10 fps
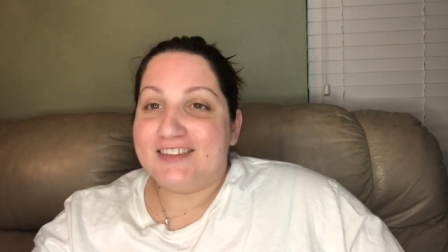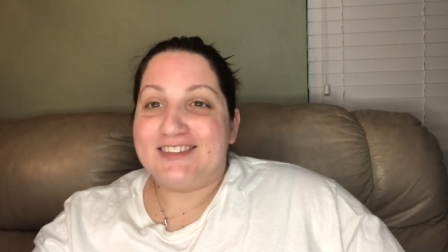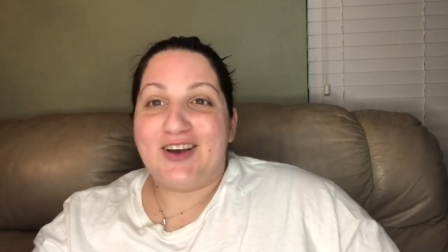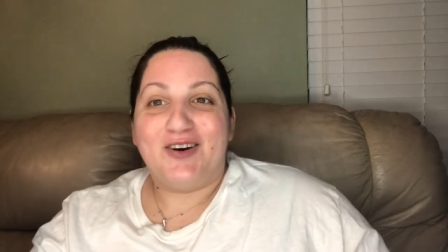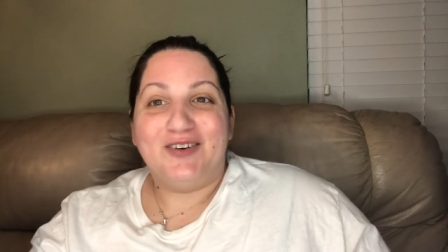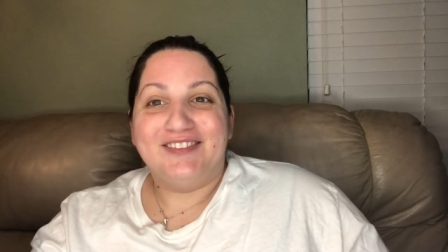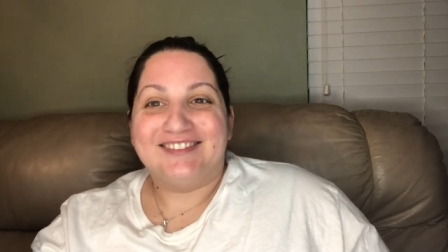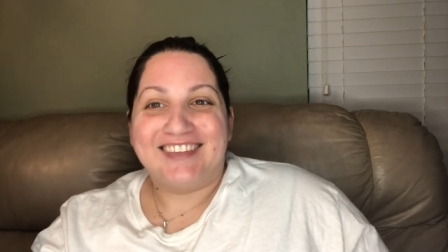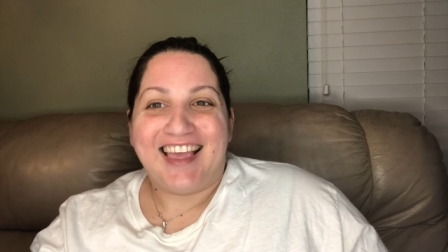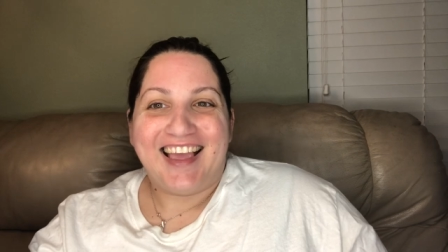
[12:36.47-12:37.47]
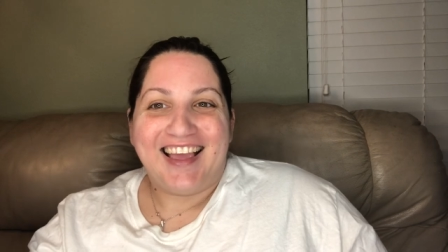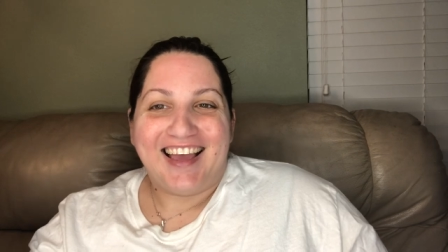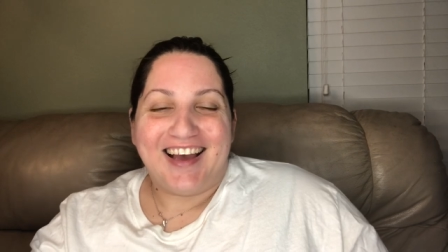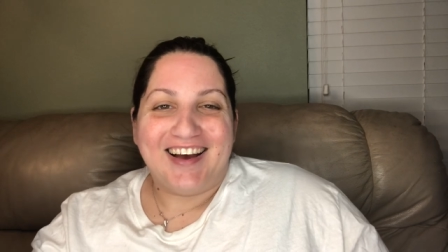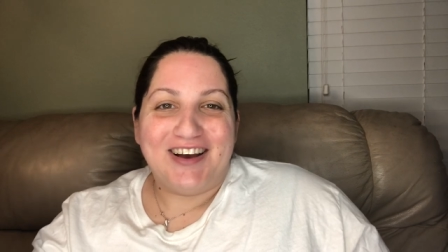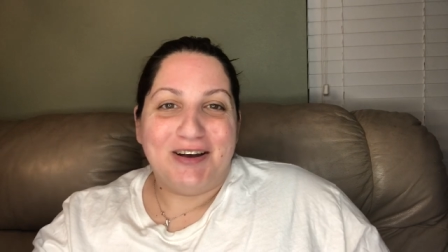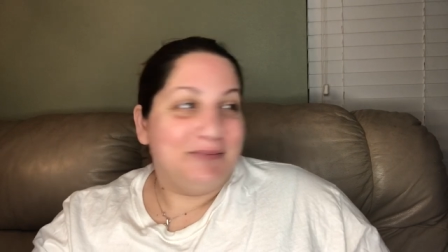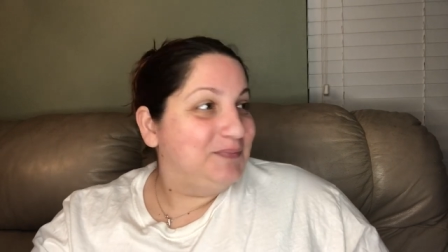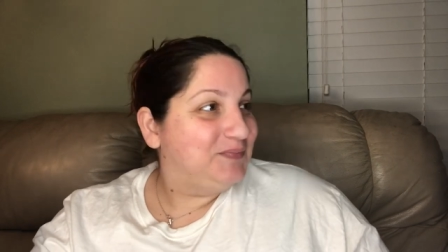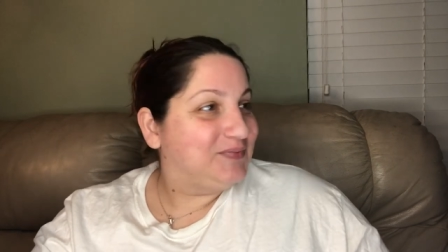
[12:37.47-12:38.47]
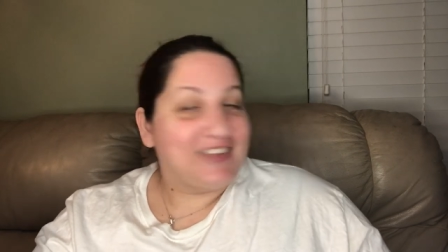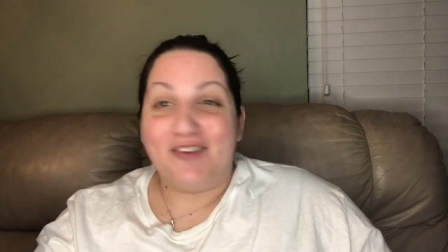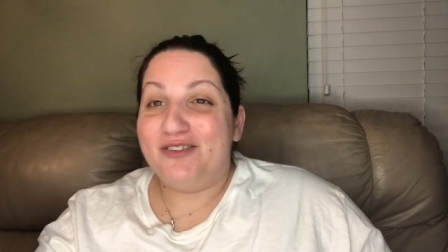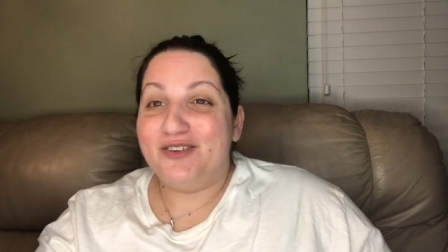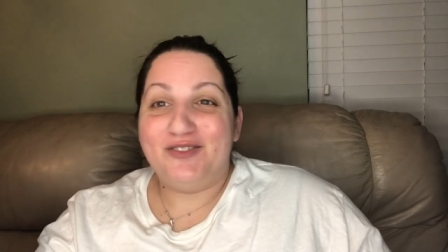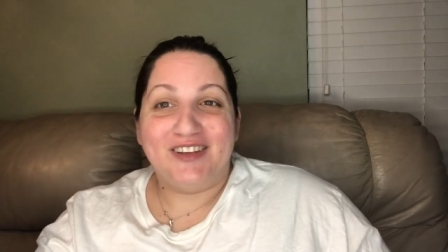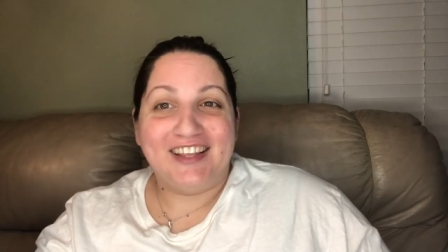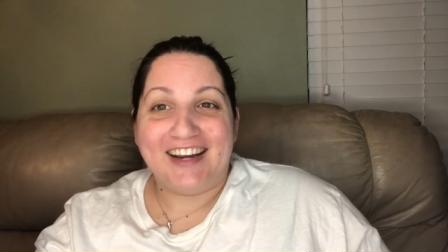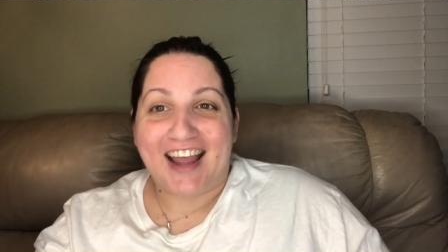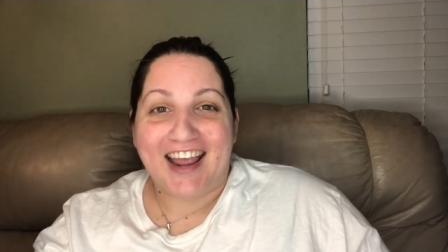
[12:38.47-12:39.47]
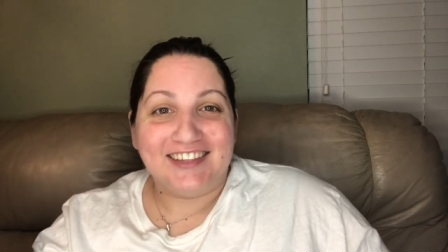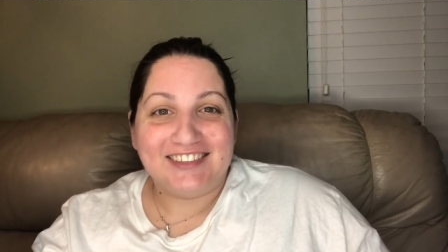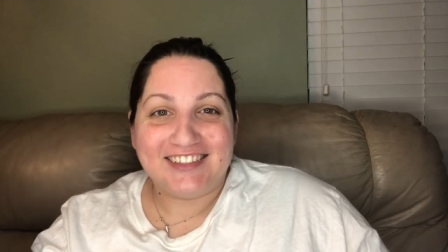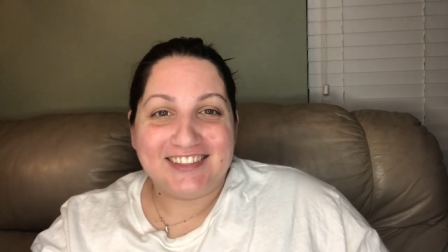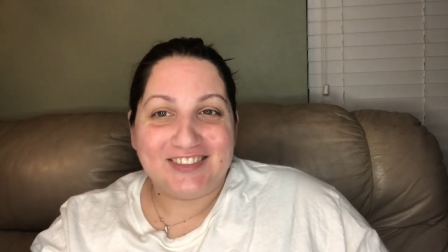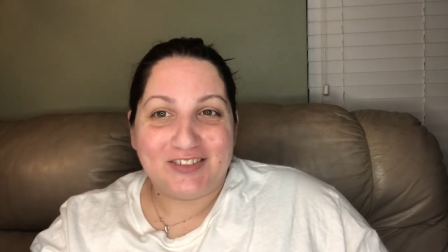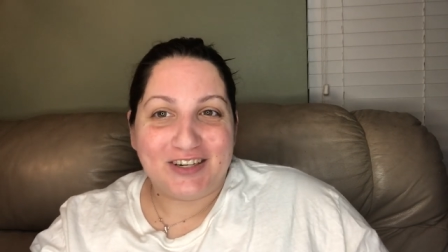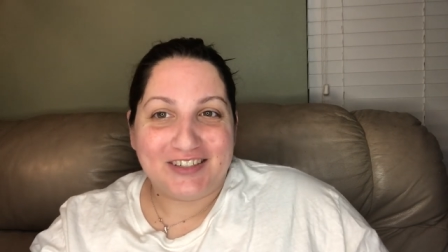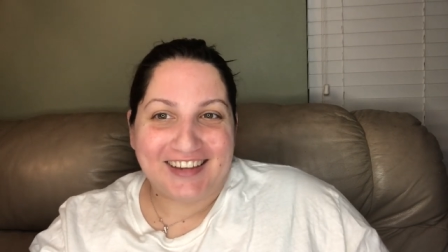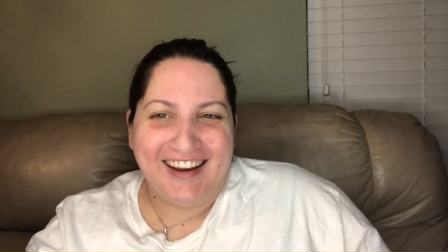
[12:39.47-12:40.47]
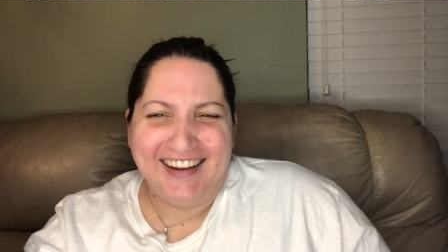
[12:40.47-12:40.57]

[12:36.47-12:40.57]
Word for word: So, if you're feeling anxious or